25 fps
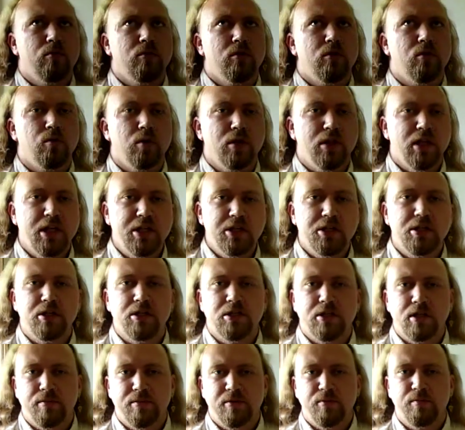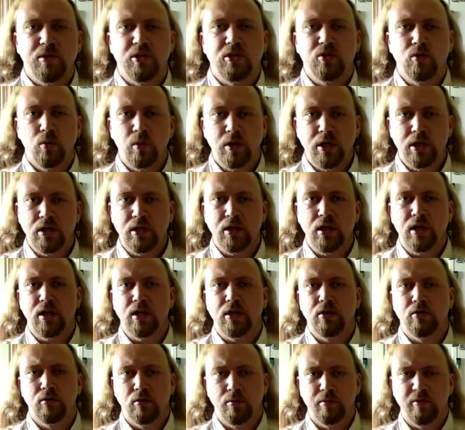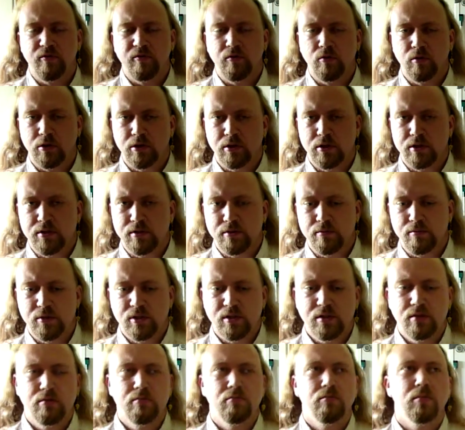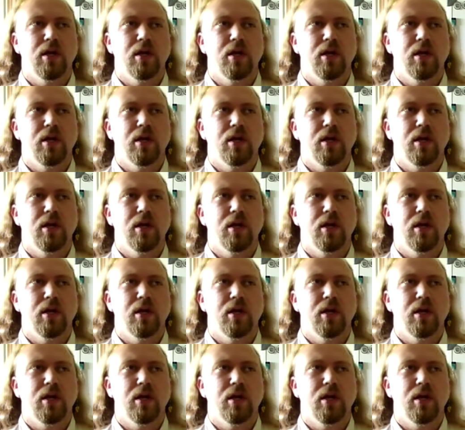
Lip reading: the relationships between a group of organisms.